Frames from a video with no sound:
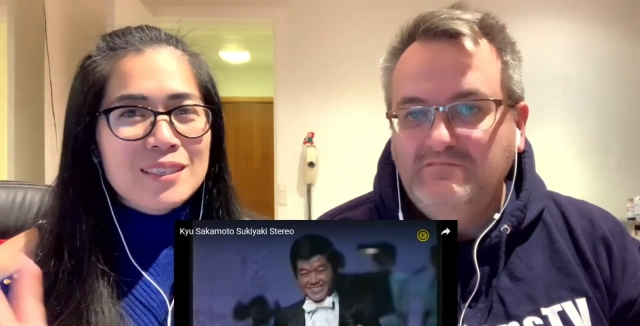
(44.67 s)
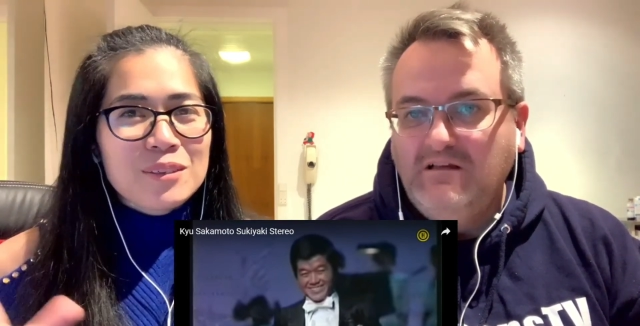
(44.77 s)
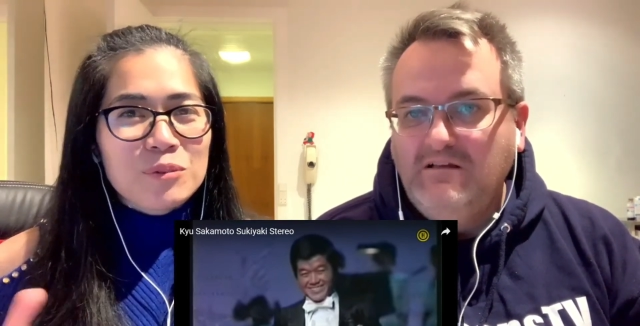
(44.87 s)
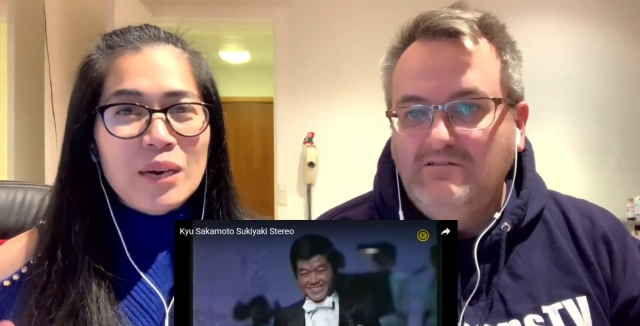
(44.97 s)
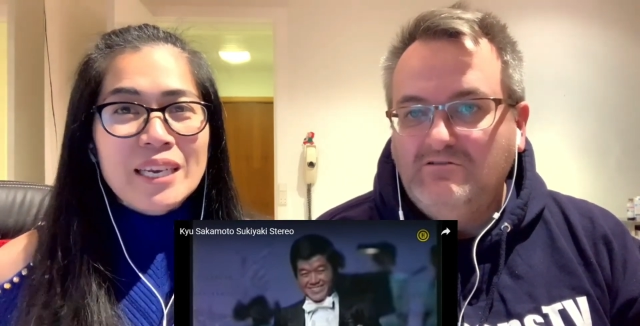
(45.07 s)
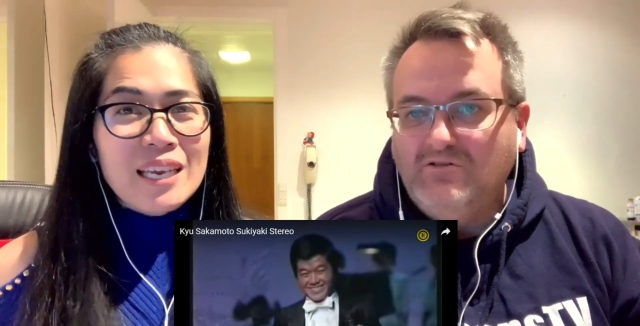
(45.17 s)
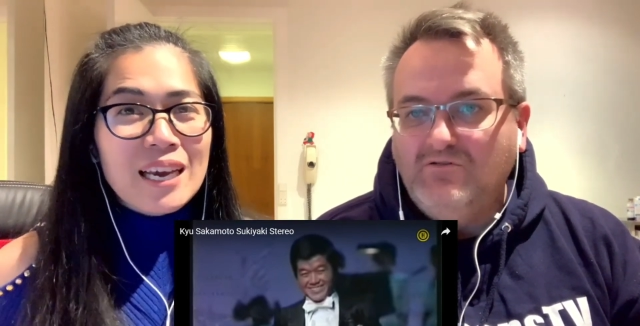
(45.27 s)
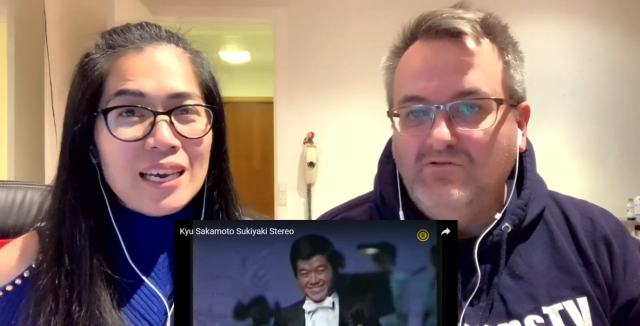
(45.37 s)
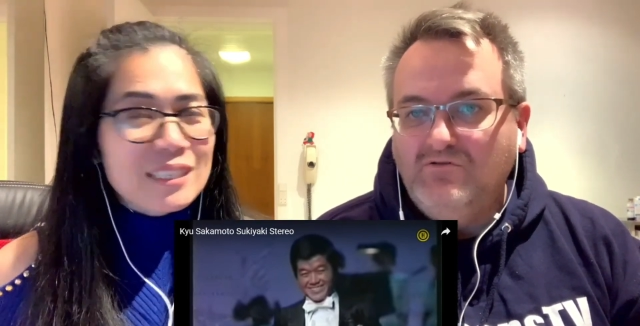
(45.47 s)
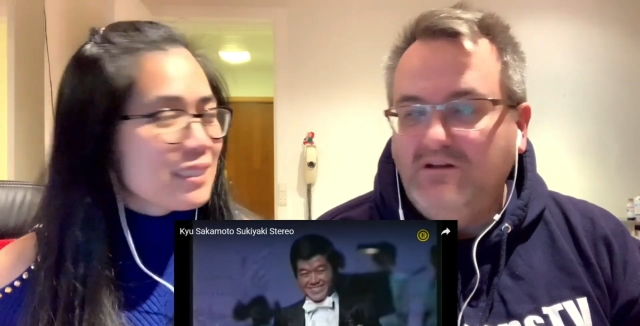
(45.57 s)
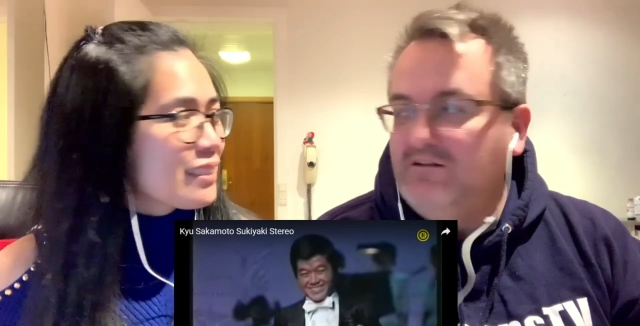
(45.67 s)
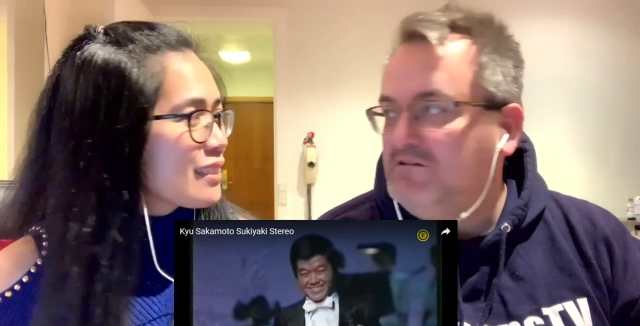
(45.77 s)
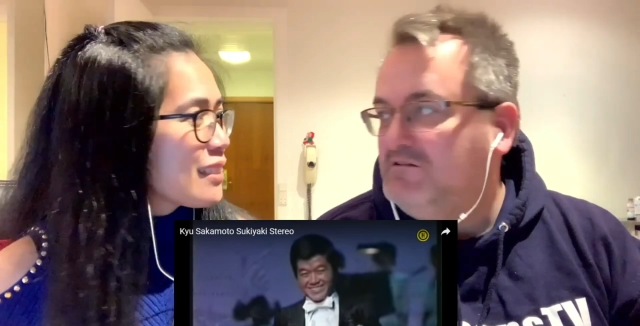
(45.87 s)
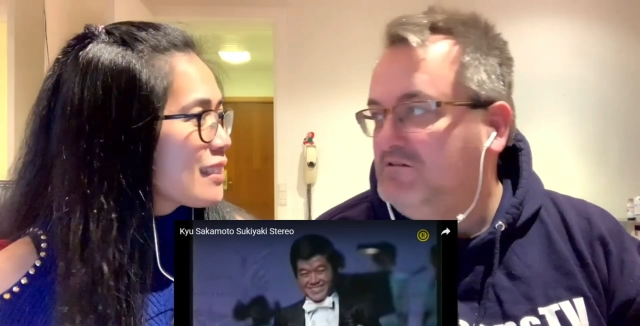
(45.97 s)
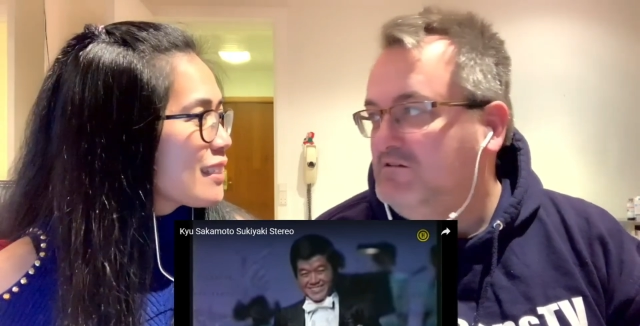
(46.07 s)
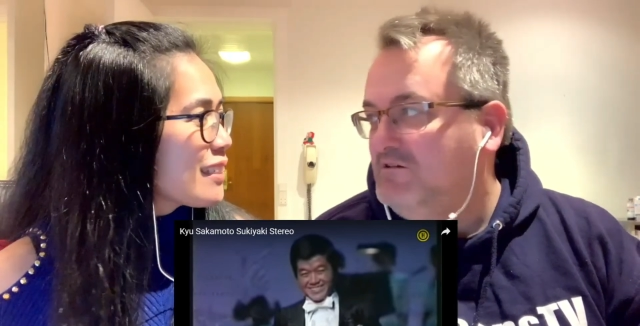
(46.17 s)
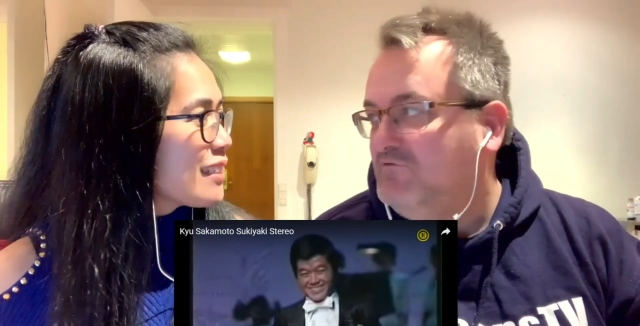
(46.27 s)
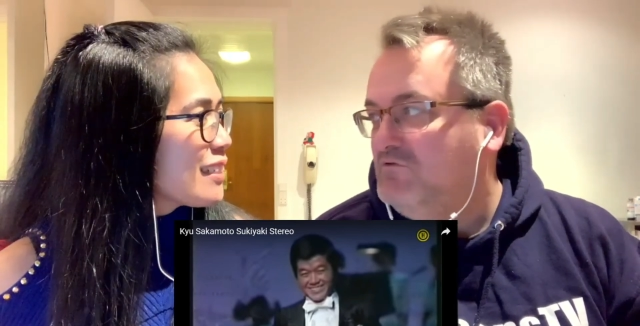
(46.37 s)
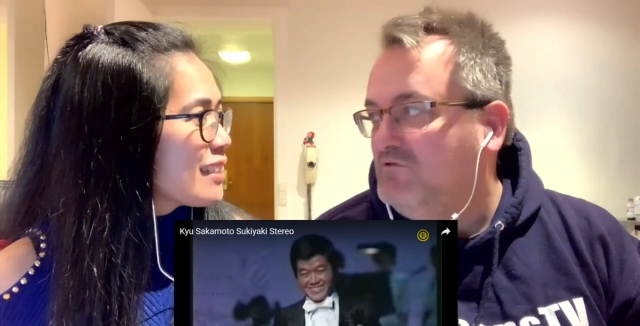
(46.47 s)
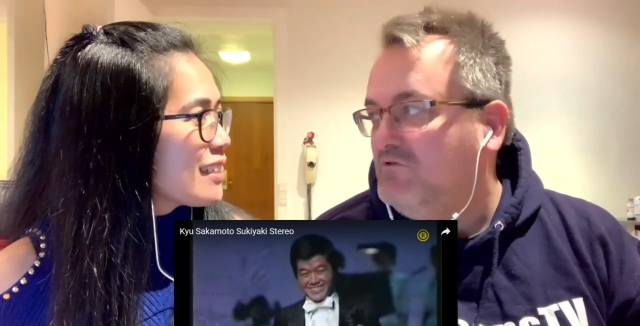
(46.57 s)
Speaker 1: why so not?
Speaker 2: Let's see if
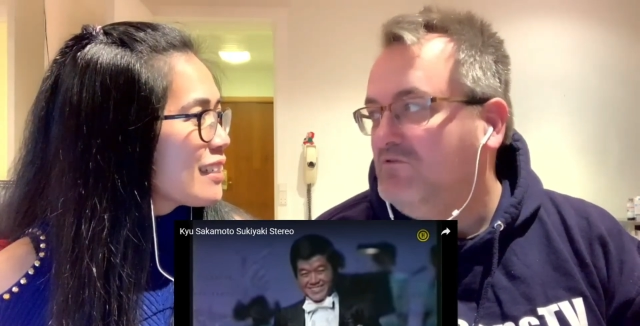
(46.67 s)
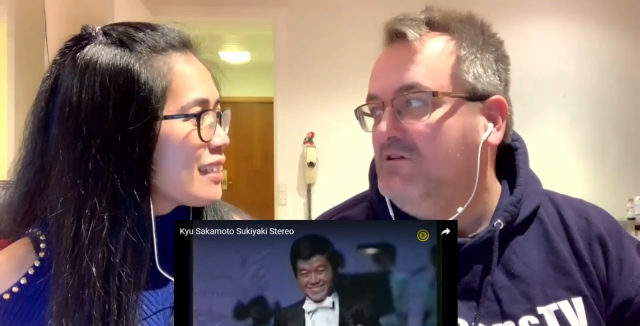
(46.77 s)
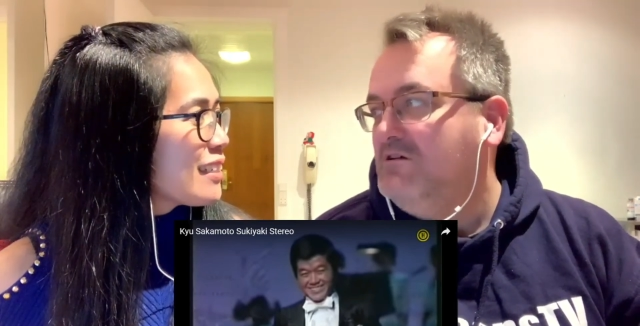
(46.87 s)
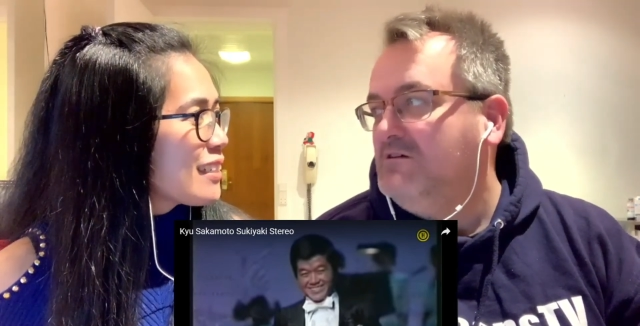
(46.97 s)
you know it.